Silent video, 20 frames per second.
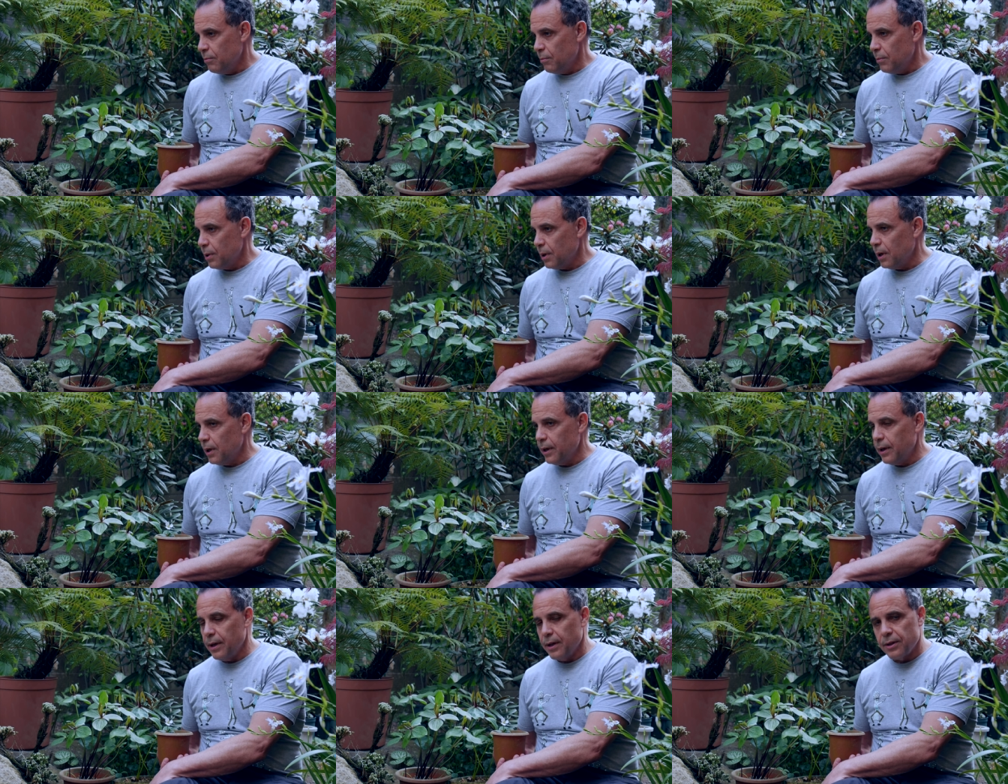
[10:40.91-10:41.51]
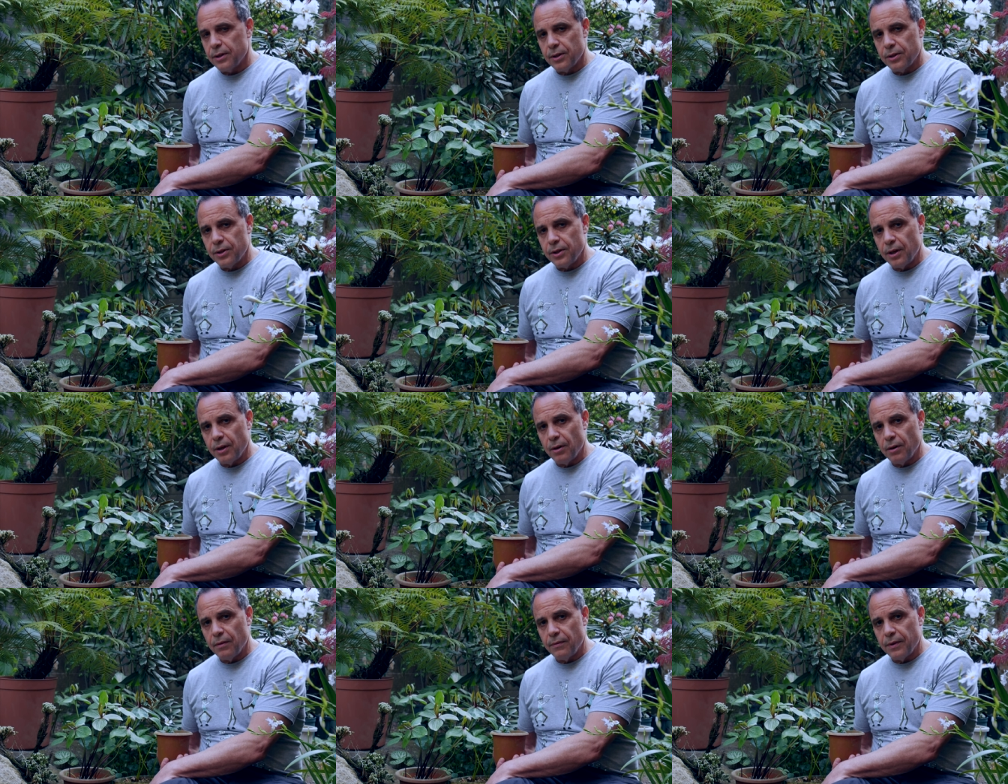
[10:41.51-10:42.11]
probably has the
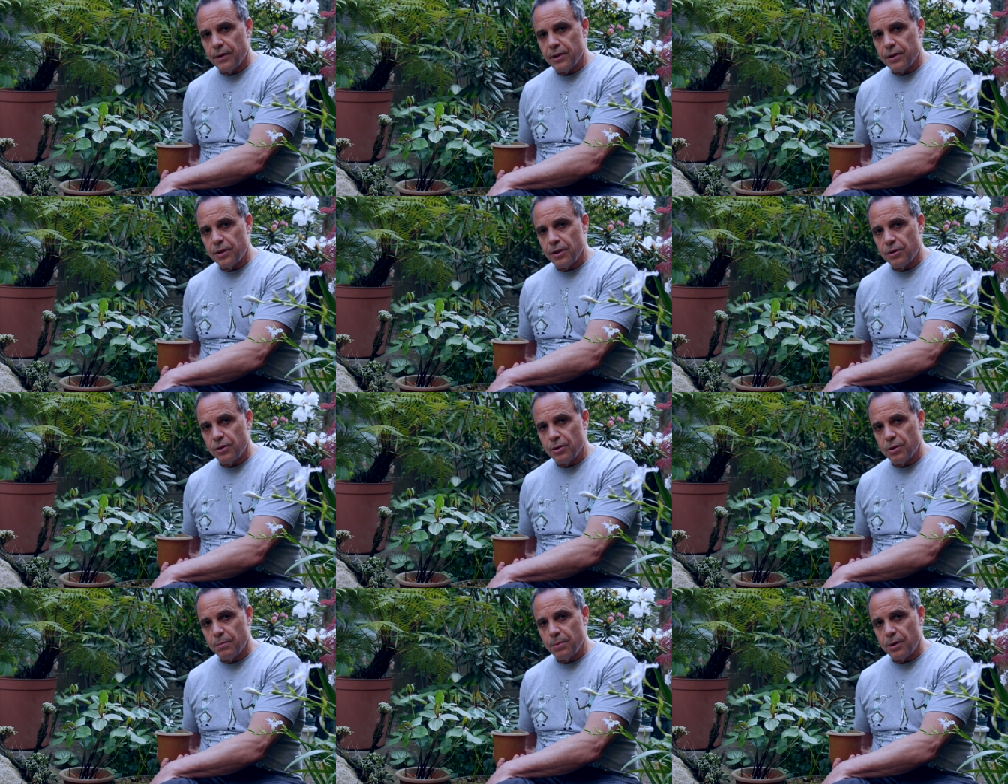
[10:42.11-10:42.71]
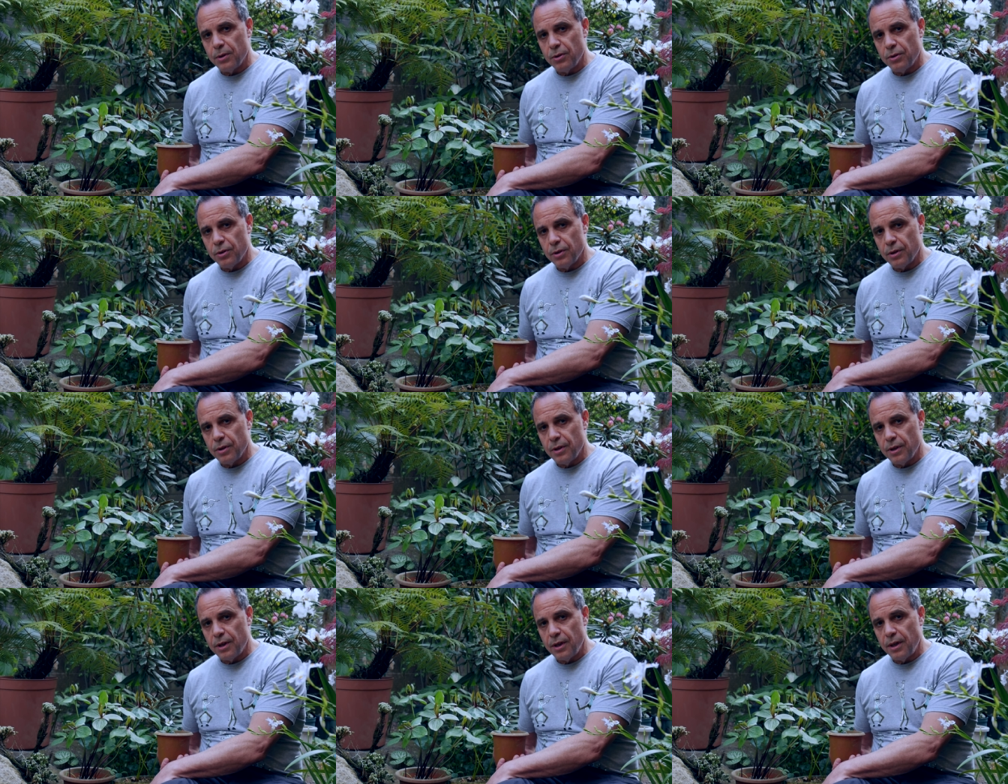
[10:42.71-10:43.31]
center of its
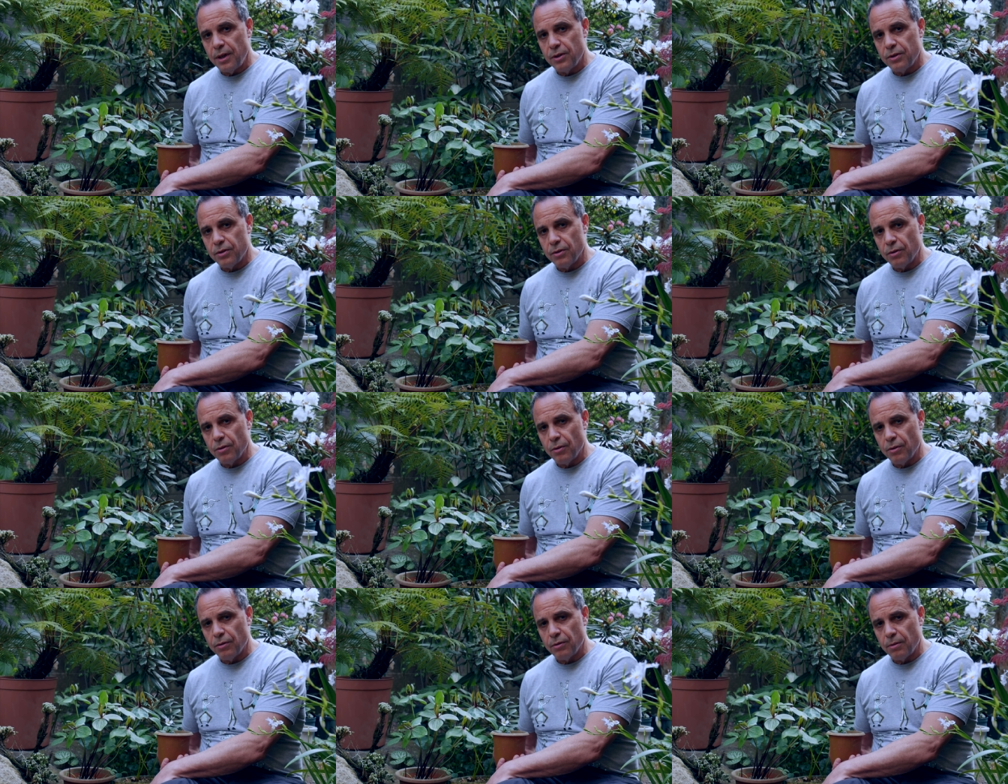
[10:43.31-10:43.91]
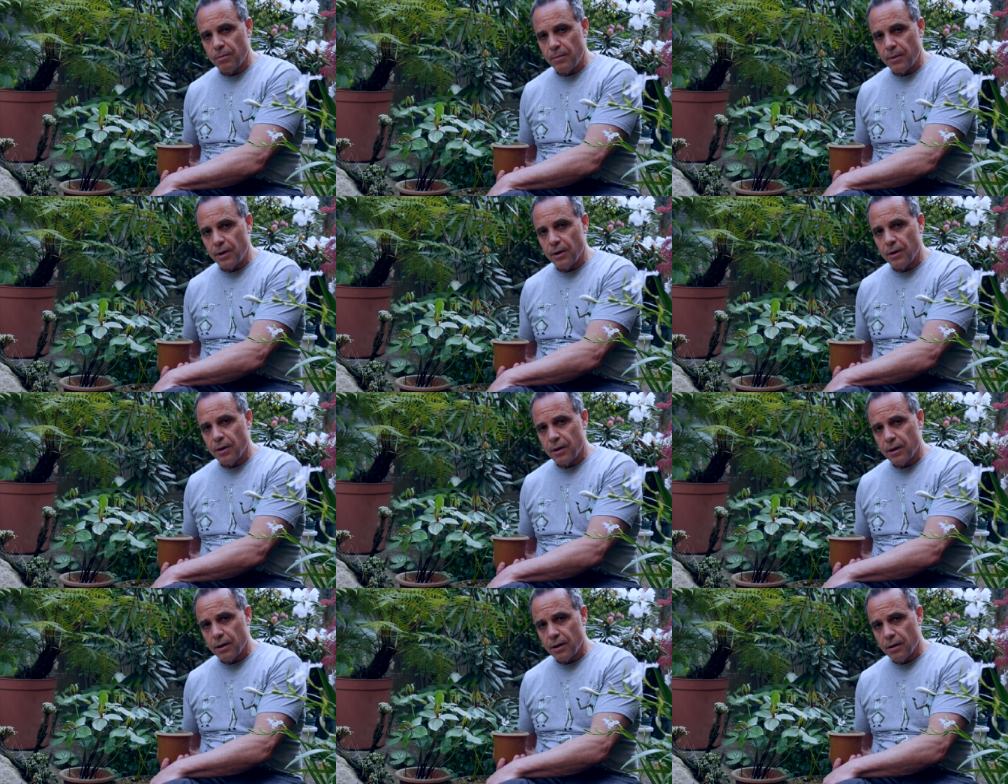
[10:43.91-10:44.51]
distribution in eastern North
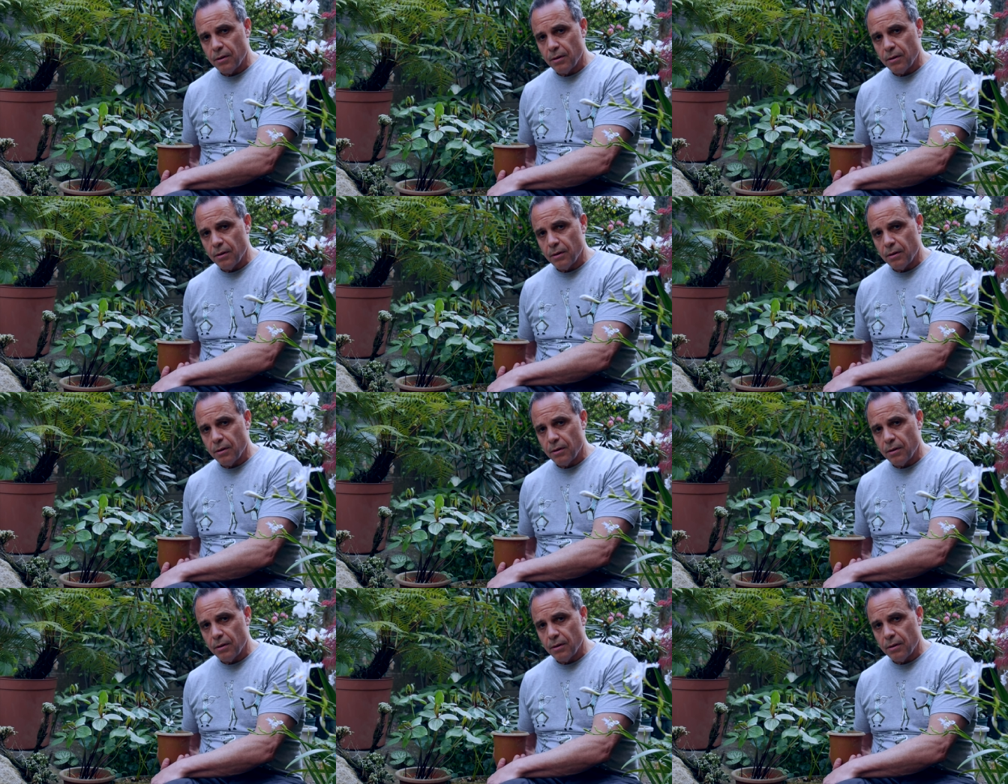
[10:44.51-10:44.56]
America